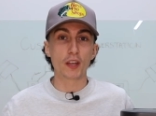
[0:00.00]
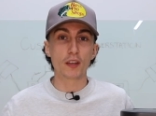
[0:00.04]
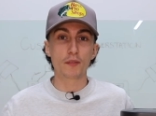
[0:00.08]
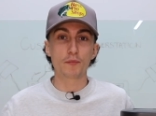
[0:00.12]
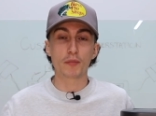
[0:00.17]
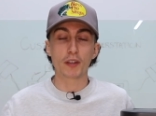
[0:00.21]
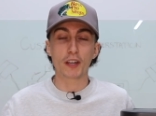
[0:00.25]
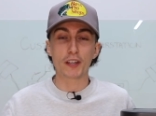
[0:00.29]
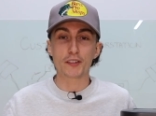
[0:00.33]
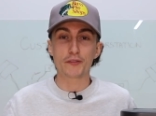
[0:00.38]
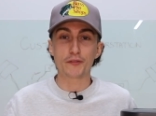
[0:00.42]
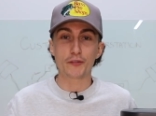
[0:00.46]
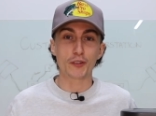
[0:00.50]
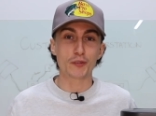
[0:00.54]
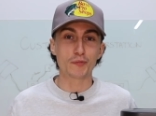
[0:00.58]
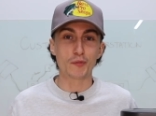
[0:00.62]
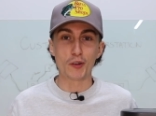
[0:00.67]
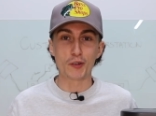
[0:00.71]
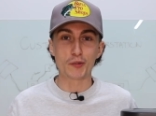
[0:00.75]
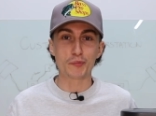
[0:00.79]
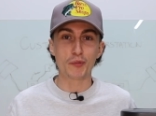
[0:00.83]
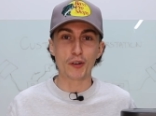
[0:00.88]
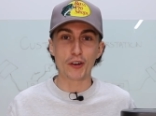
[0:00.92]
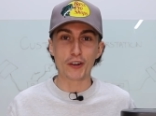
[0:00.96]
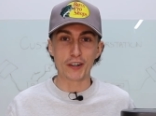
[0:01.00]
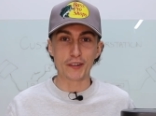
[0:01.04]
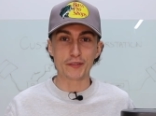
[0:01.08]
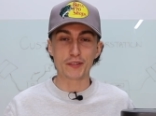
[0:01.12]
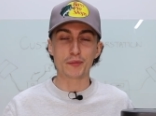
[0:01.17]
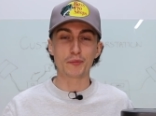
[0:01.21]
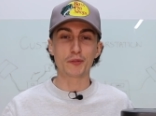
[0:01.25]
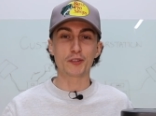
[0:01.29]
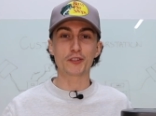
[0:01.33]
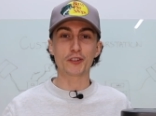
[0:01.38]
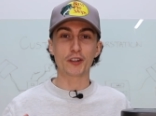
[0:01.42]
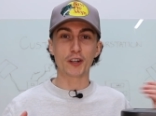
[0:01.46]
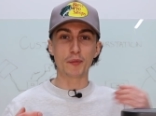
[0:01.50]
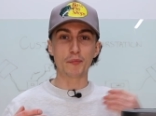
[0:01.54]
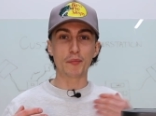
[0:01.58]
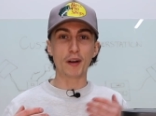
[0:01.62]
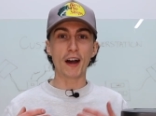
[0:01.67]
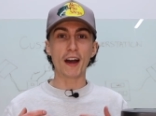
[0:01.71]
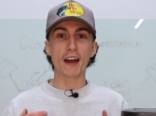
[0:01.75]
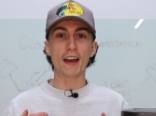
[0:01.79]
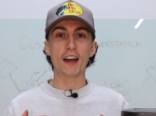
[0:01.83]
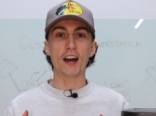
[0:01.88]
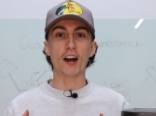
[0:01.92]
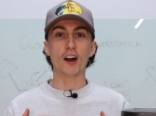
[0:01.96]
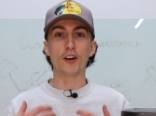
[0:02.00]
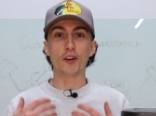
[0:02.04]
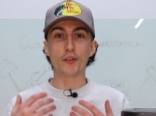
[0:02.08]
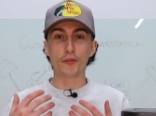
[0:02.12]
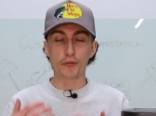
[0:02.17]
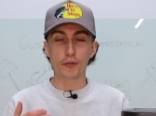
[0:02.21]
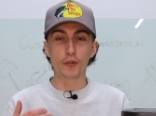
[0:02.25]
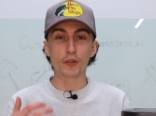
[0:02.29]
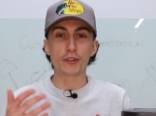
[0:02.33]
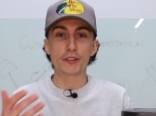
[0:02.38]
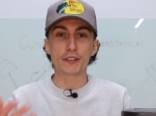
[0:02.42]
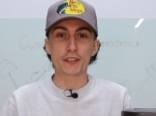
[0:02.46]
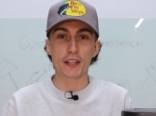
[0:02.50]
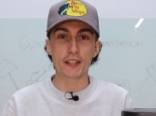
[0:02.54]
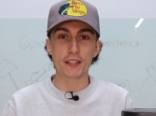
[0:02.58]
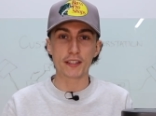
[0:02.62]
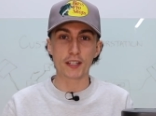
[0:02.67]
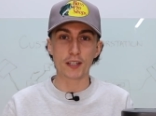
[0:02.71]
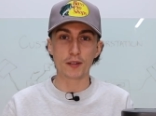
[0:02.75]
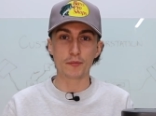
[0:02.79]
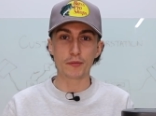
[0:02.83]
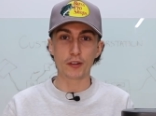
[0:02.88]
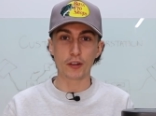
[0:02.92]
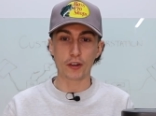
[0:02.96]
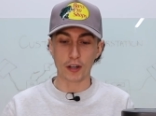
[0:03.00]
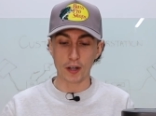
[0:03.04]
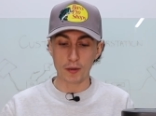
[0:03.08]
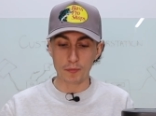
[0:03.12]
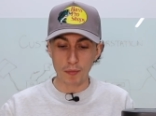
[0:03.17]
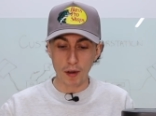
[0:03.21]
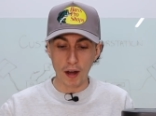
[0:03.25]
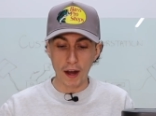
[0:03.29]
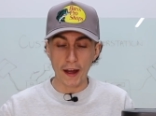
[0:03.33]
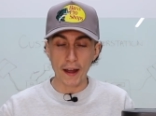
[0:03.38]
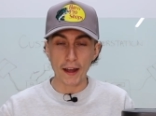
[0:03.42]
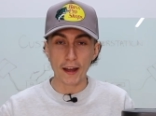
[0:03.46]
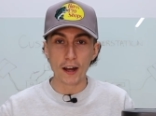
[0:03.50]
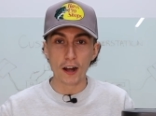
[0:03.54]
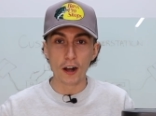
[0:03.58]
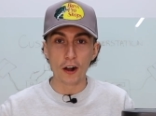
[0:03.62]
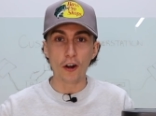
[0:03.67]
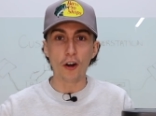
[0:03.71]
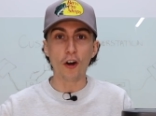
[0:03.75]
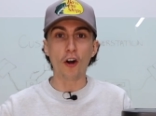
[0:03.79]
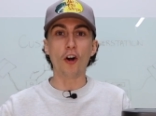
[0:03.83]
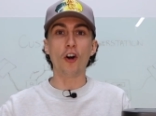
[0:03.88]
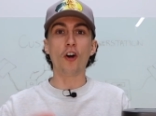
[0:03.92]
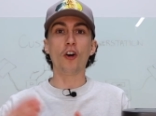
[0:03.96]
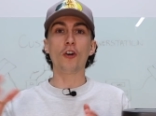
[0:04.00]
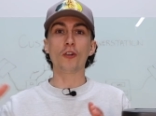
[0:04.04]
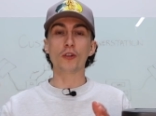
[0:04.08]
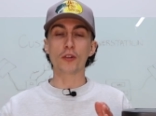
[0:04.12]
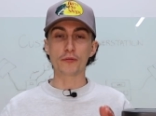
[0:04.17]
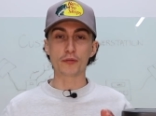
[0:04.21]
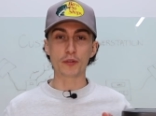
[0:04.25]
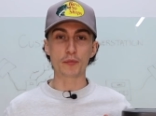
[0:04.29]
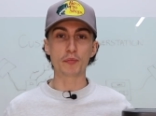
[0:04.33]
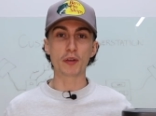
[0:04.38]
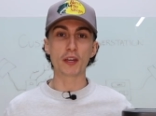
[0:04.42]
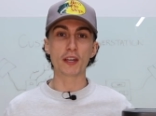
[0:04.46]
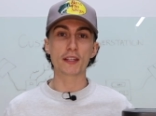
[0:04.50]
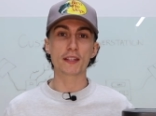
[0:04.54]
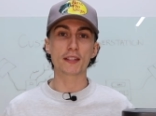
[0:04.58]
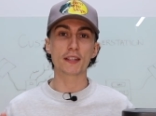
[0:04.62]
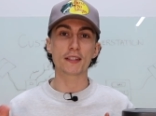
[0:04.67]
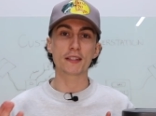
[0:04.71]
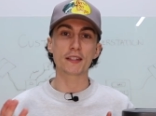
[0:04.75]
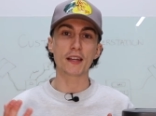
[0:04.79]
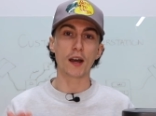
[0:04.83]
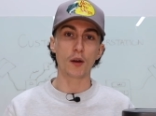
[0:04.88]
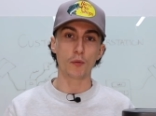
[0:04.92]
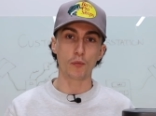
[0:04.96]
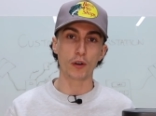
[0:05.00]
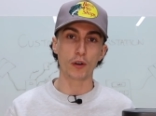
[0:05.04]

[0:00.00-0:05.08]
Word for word: Because for the most part, if someone's trying to buy a full system, they're going to buy all of the pieces at